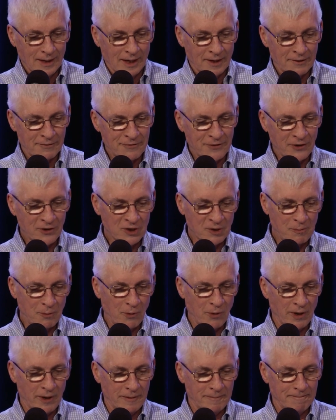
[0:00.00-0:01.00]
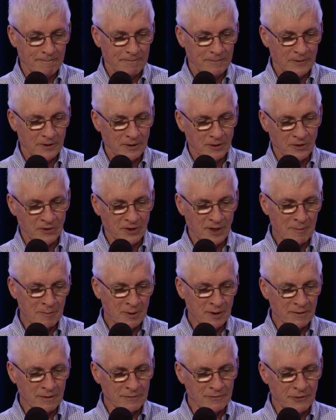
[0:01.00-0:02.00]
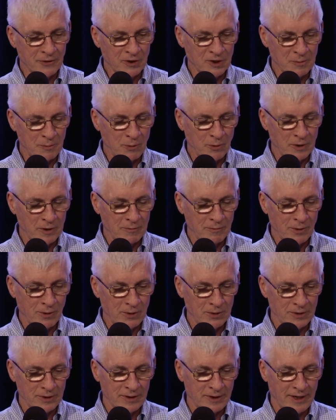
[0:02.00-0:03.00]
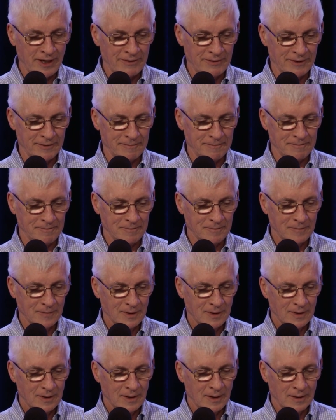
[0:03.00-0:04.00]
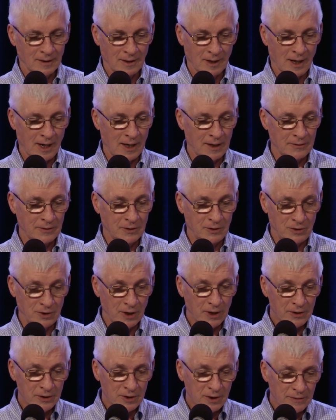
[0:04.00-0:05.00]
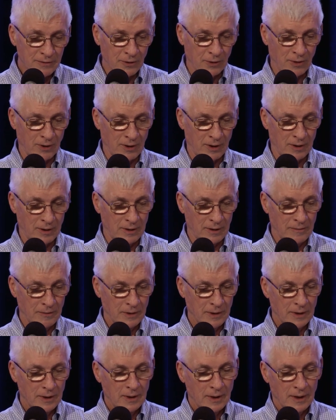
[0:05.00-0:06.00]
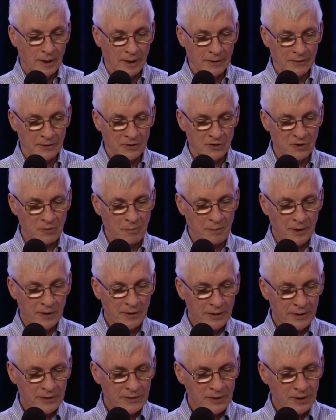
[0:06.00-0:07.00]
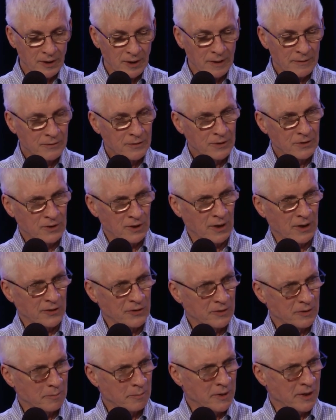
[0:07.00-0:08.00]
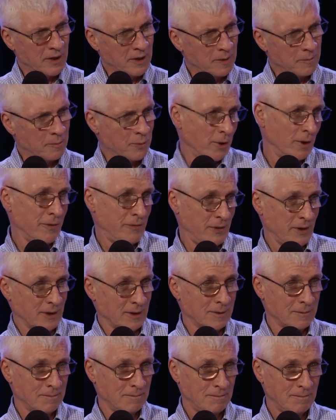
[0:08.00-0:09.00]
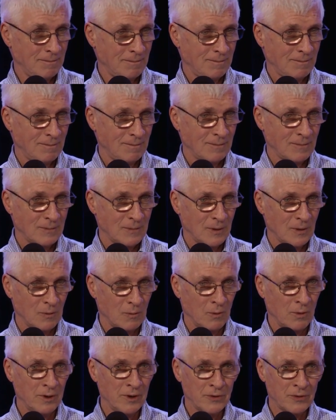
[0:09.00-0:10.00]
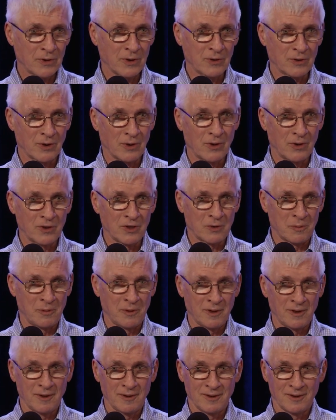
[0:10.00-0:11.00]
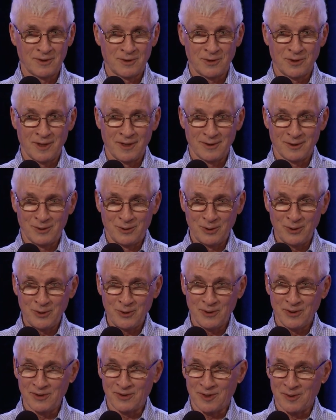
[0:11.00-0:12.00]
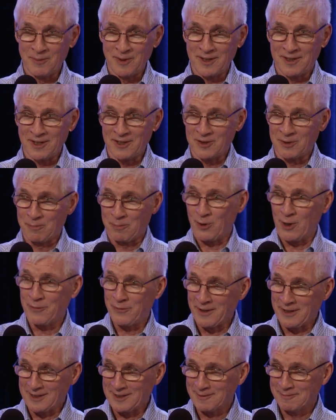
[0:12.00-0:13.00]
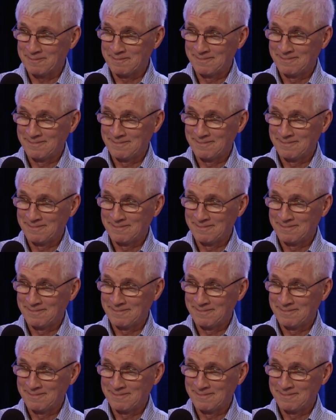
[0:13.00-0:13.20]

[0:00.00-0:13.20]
And the firstborn, the assembly of the firstborn enrolled in heaven, and God, the judge of all, and the spirits of the just made perfect. One of the things the Holy Spirit is trying to do is to make us perfect.